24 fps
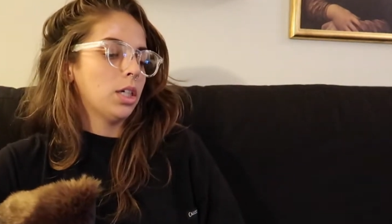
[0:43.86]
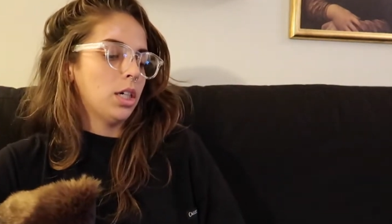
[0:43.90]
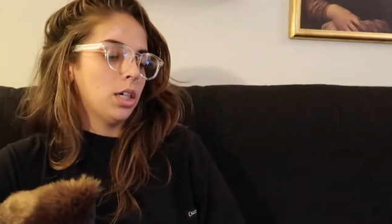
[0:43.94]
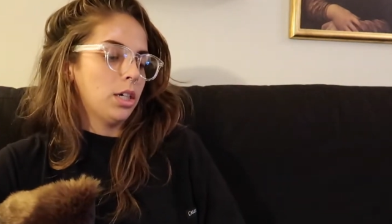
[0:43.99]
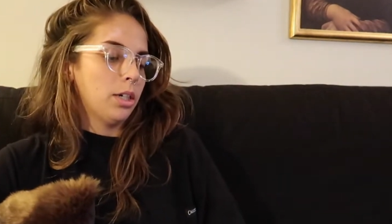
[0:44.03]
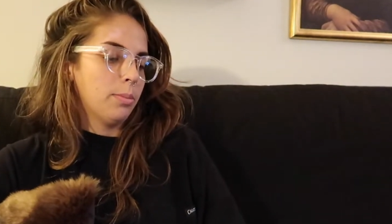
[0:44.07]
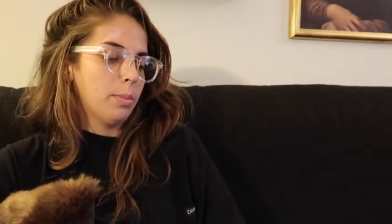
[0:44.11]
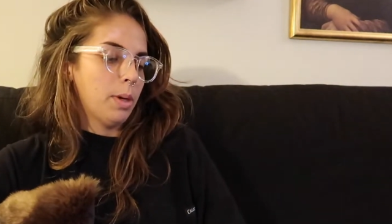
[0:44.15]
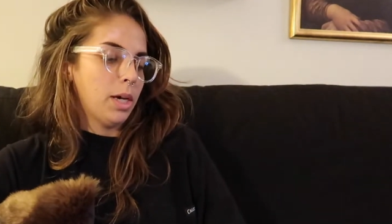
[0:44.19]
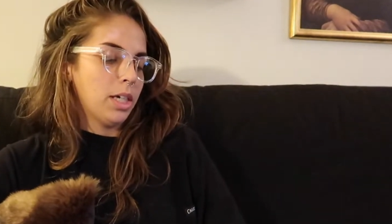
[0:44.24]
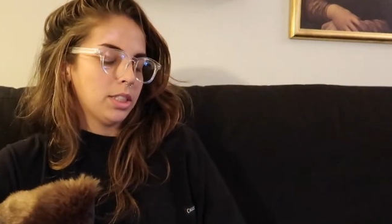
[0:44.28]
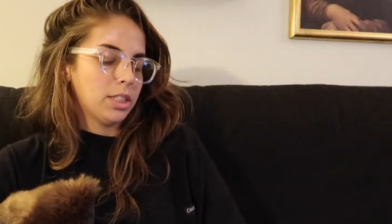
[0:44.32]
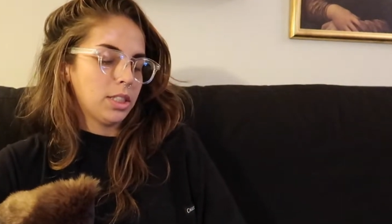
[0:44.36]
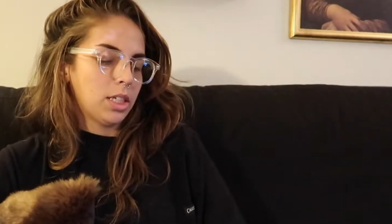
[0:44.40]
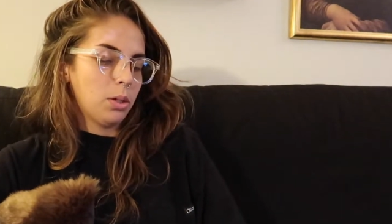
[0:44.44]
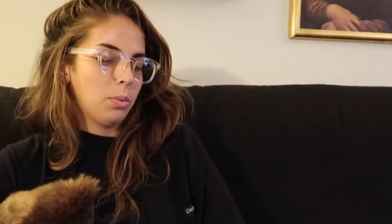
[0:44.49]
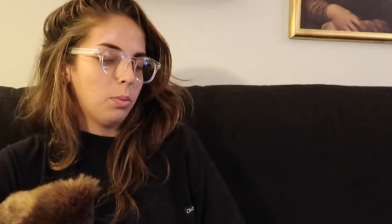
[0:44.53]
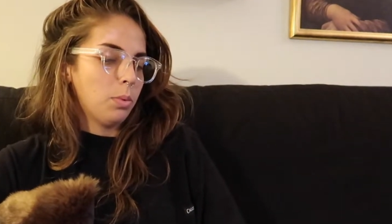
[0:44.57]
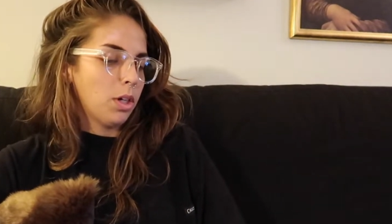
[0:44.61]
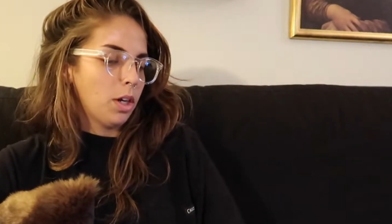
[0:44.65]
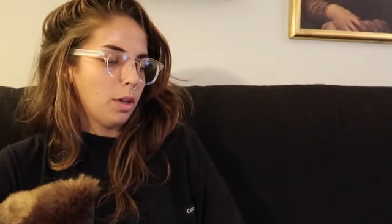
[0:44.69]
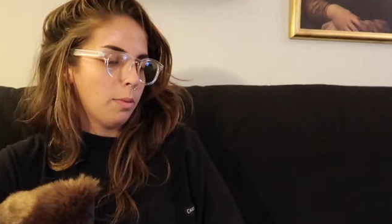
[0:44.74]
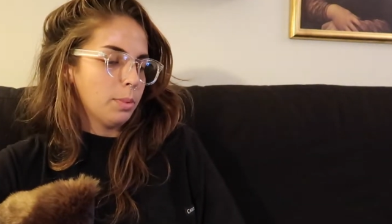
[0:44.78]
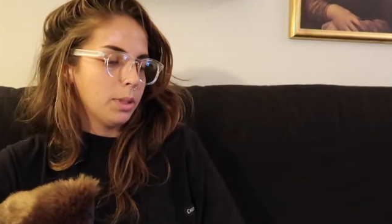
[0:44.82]
asking
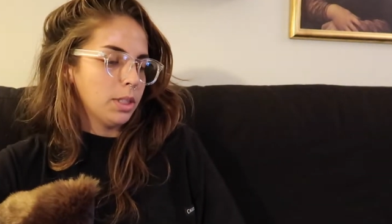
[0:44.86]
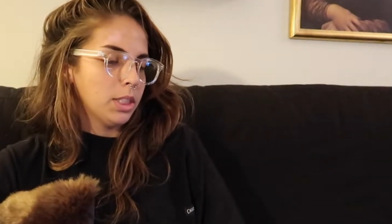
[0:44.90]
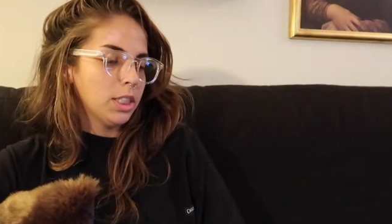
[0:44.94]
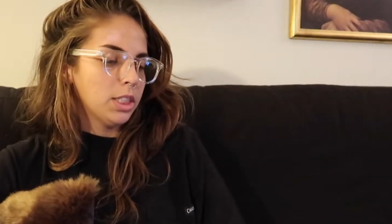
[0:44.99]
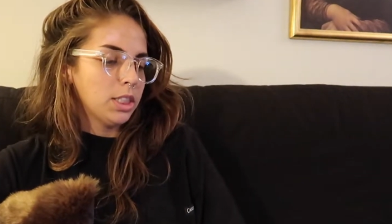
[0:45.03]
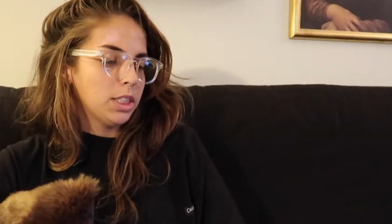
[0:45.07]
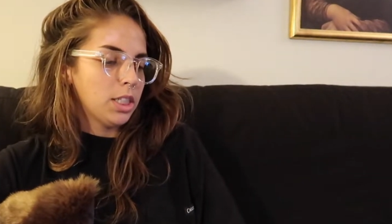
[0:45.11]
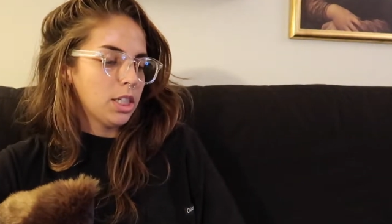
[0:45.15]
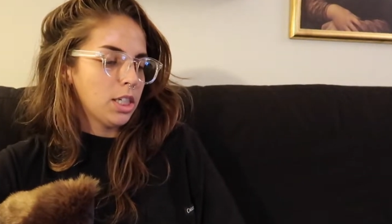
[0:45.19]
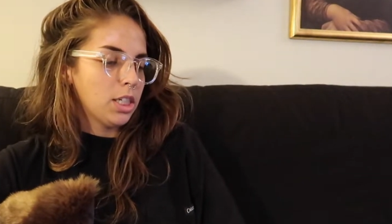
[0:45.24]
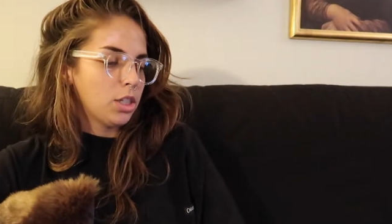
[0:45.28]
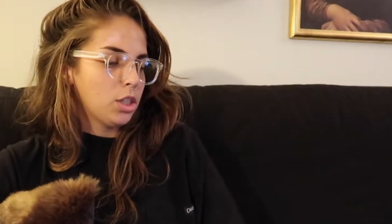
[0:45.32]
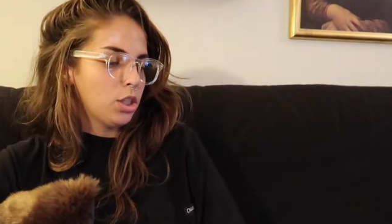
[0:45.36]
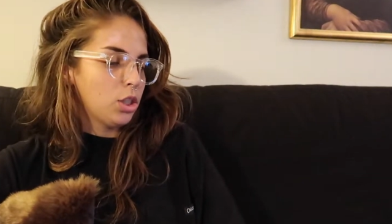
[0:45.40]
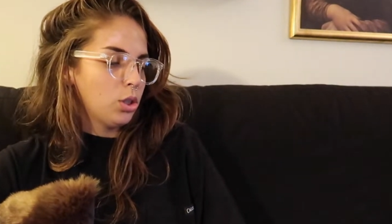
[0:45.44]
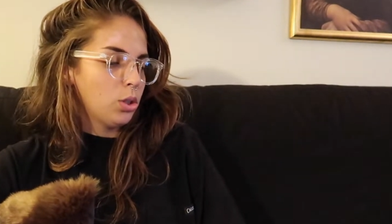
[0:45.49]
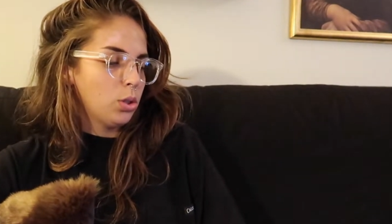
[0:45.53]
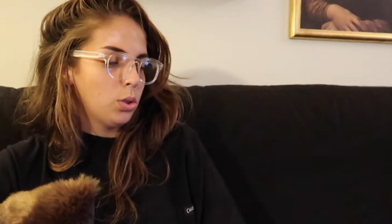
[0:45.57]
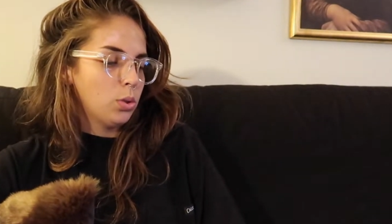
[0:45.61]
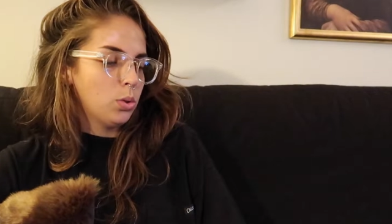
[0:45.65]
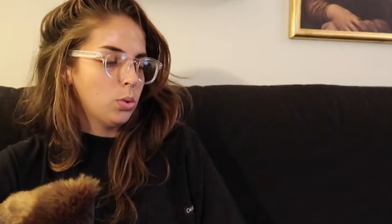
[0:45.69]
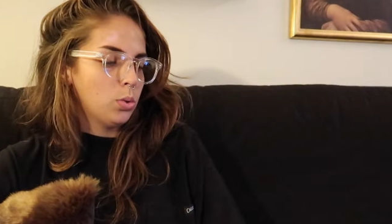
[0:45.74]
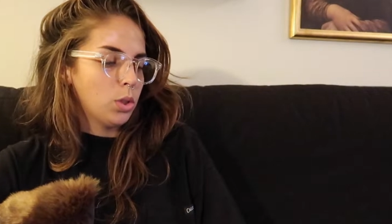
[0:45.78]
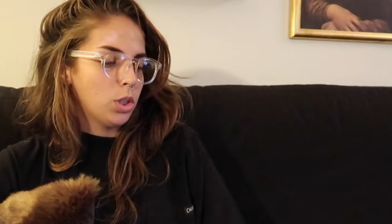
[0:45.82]
what I've been listening
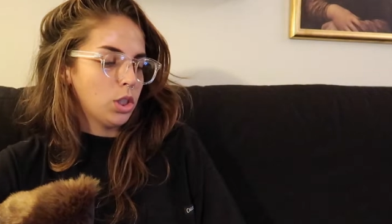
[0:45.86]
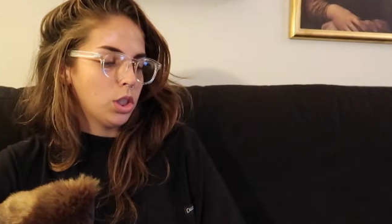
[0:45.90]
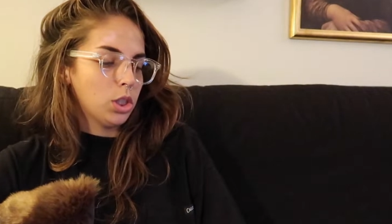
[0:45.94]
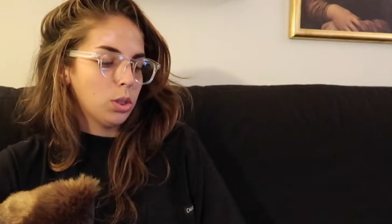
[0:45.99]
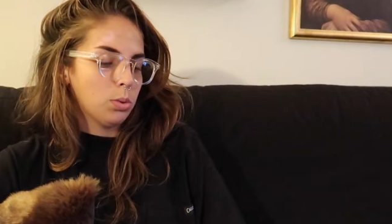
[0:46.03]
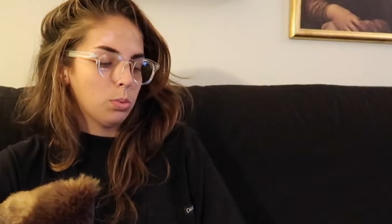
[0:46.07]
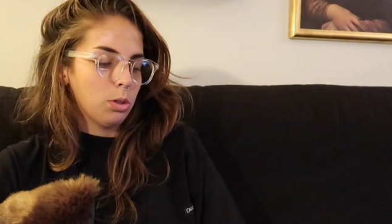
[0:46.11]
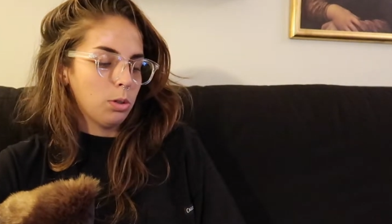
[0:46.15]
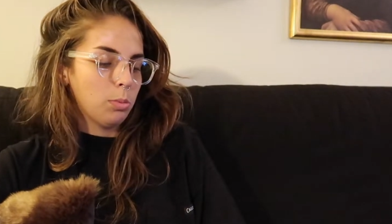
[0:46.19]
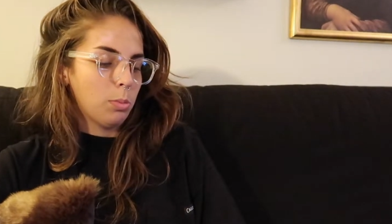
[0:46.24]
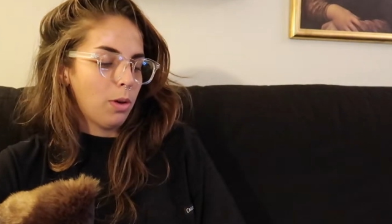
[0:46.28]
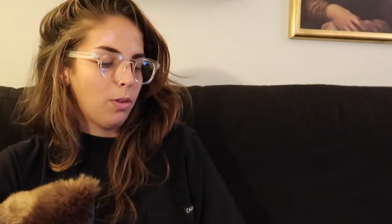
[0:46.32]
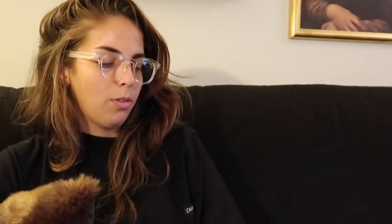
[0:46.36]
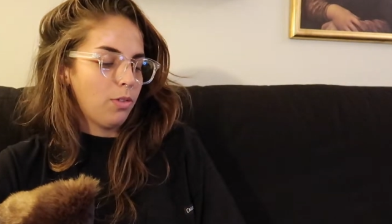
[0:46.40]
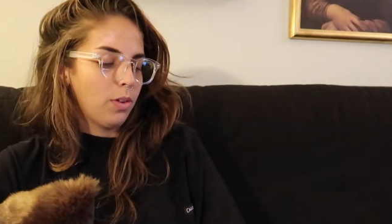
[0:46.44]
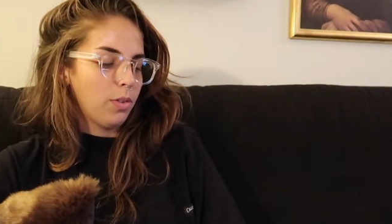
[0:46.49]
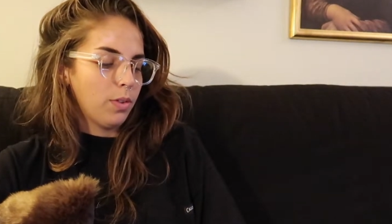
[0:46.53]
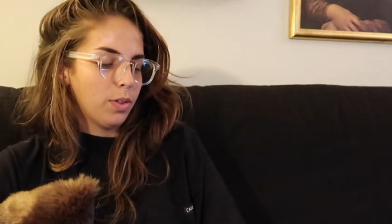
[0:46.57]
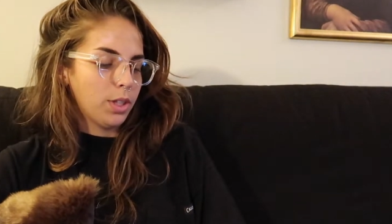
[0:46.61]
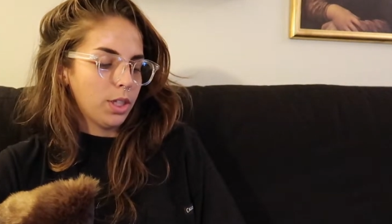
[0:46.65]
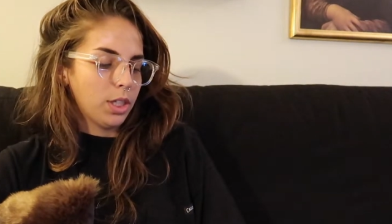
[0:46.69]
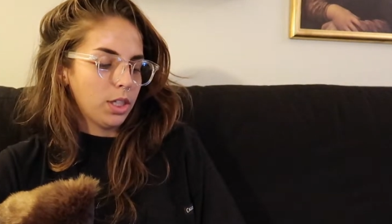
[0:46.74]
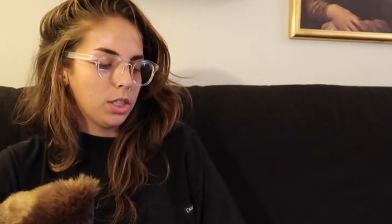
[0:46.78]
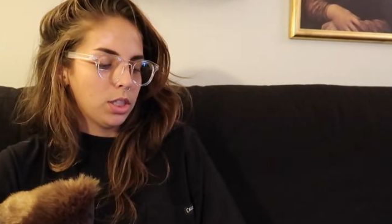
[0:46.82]
to, which is one of my
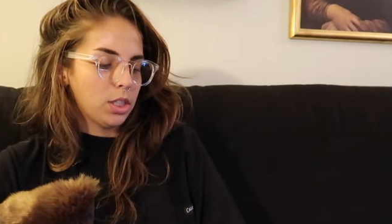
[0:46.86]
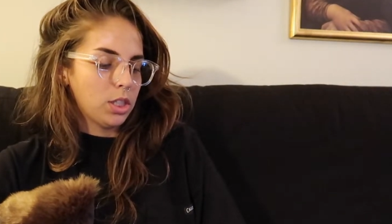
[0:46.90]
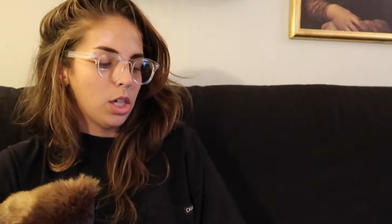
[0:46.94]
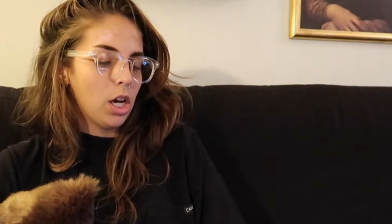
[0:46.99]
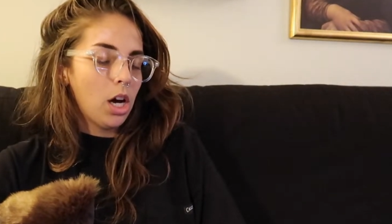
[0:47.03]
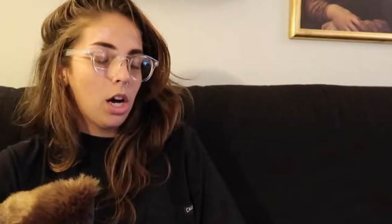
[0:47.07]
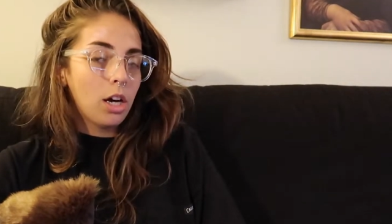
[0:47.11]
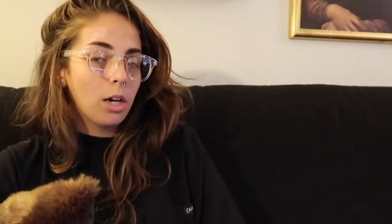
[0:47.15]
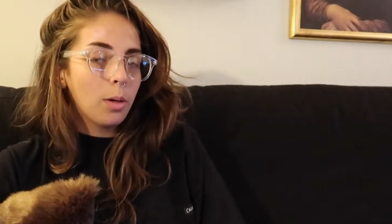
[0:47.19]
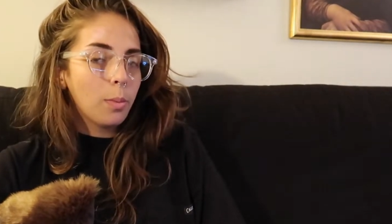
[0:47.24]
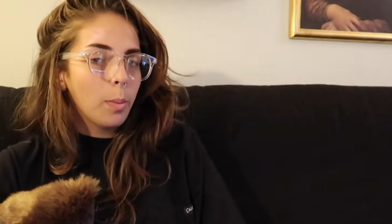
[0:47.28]
favorite things to talk